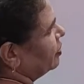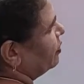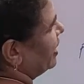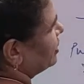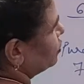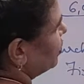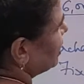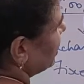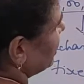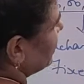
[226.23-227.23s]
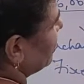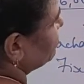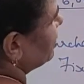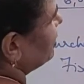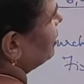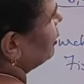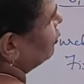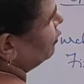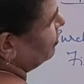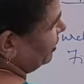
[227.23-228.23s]
Whereas working capital
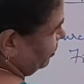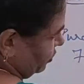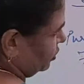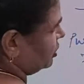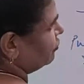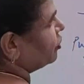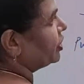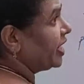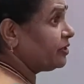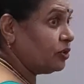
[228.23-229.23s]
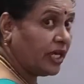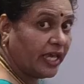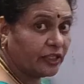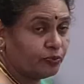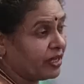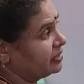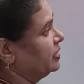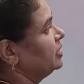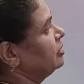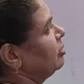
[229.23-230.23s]
will be used for day-to-day
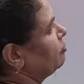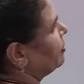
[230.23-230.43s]
expenses.